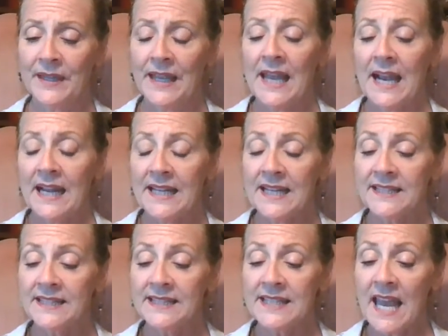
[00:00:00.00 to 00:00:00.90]
And as
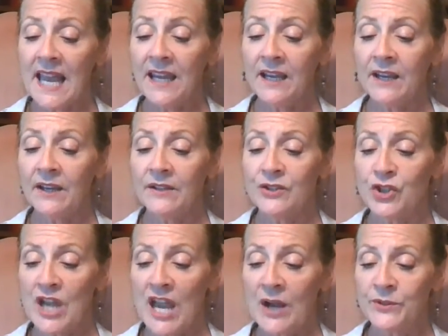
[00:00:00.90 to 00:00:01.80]
his tank
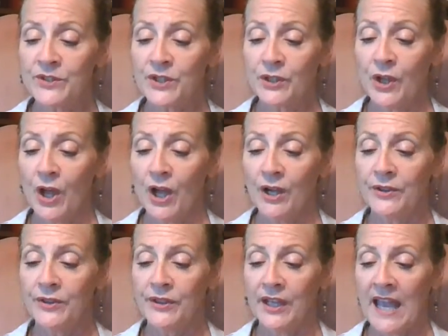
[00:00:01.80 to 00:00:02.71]
jounced
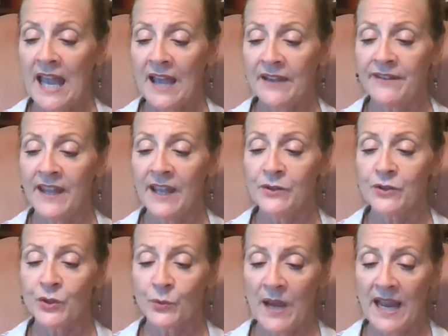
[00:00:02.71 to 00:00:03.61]
along the Afghan
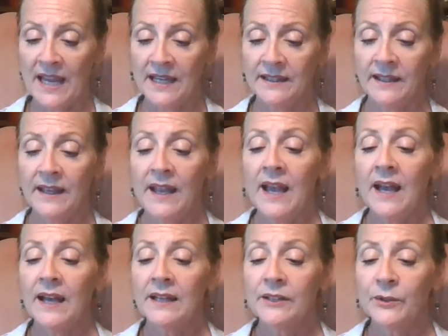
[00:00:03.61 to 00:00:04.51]
terrain,
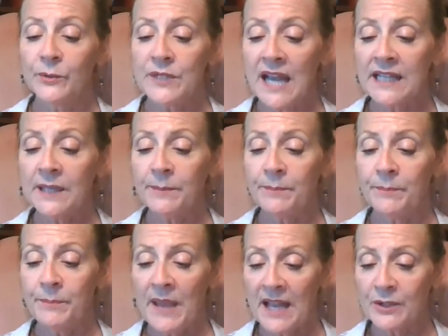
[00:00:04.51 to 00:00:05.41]
Lieutenant
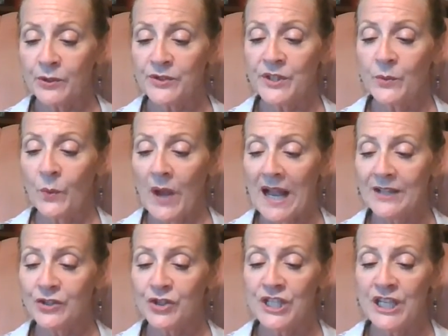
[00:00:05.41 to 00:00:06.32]
Patterson
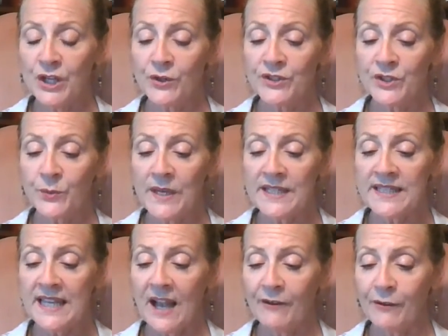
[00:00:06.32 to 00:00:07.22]
watched, tears
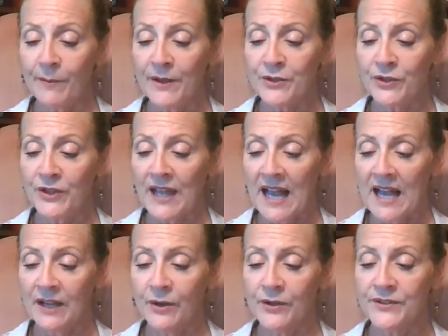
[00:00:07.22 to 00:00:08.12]
squeezing out from under the
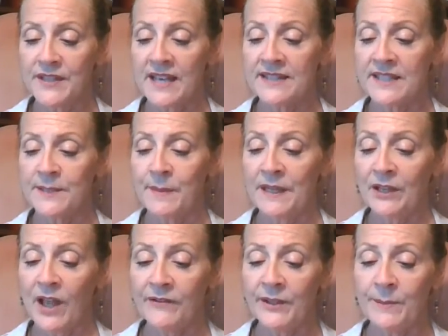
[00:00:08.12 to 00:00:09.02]
goggles, as his
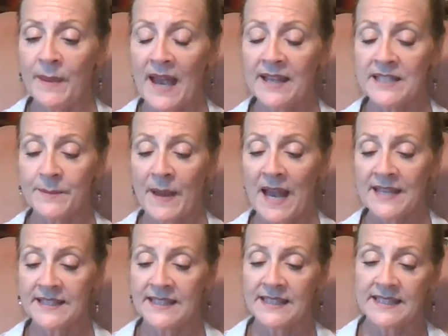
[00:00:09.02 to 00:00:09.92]
beloved pet
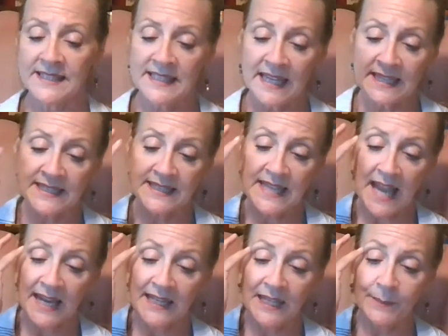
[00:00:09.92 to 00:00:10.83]
deposited 6
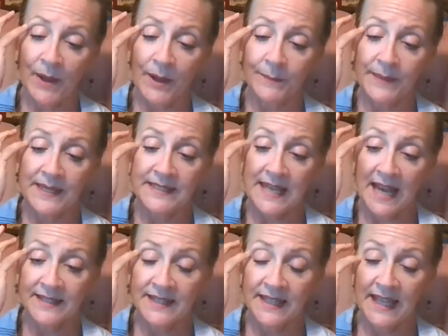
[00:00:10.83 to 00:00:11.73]
tiny puppies
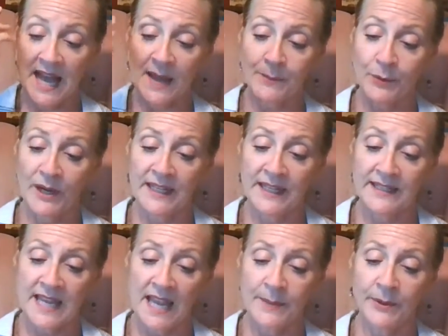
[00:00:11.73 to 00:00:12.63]
onto the operating
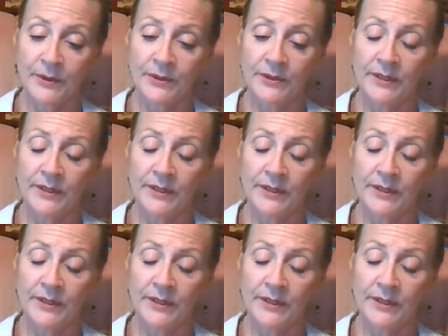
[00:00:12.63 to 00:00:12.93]
table.